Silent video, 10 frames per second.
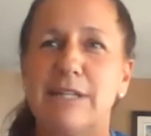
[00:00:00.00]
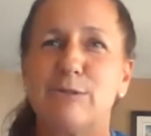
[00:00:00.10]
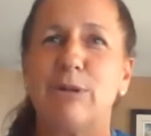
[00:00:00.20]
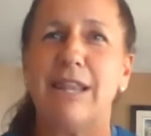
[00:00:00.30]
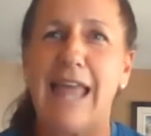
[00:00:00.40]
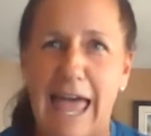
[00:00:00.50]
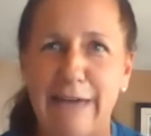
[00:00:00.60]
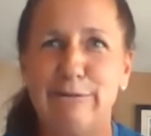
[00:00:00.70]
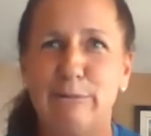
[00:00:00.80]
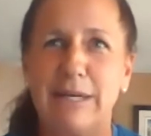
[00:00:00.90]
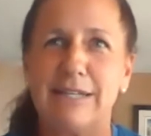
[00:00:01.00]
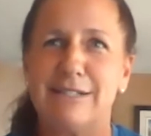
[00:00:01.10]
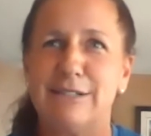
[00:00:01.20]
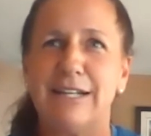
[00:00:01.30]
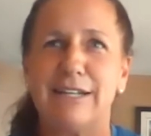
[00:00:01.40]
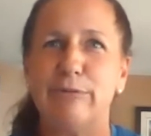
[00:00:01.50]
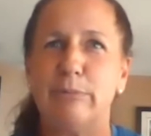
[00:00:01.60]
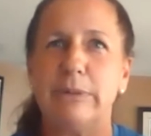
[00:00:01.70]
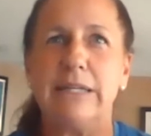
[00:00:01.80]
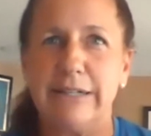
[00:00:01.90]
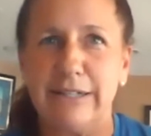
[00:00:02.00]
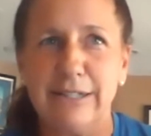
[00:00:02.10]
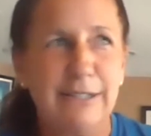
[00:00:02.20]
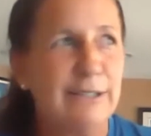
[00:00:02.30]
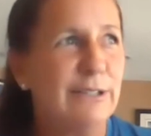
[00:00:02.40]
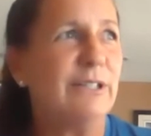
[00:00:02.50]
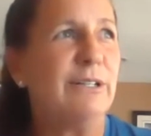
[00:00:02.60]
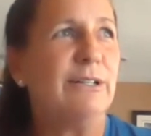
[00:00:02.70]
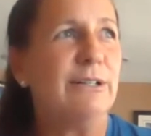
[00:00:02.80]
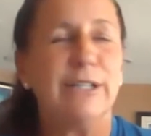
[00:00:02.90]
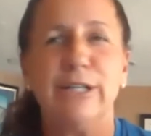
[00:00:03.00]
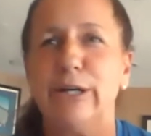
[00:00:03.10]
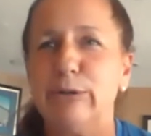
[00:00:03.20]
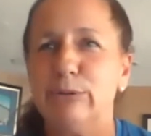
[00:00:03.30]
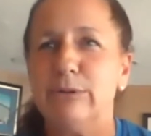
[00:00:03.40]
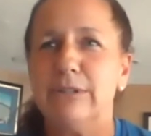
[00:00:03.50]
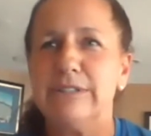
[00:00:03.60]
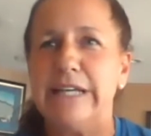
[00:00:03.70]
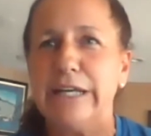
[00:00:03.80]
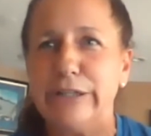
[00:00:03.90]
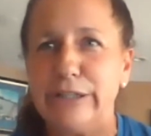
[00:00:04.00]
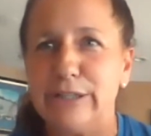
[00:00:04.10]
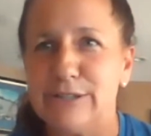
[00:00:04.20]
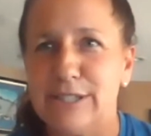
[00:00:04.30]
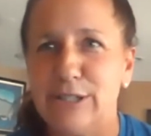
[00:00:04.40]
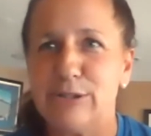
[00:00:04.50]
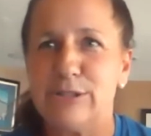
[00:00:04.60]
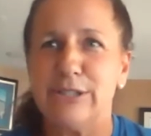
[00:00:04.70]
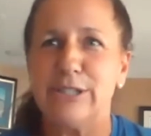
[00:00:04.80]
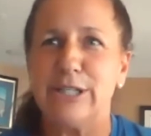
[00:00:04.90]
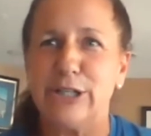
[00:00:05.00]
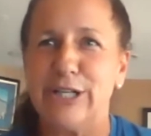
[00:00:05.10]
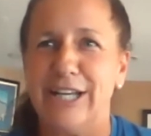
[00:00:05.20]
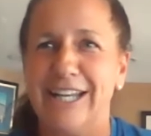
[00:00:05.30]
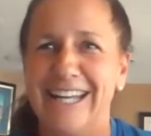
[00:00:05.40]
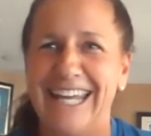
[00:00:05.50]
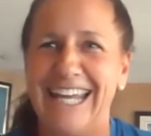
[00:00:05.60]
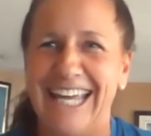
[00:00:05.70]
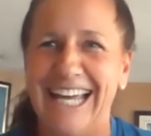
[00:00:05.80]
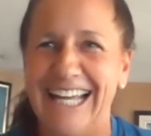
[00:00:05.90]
would laugh because they're like, you've been here, you know, 10 years and you still think you're gonna get cut.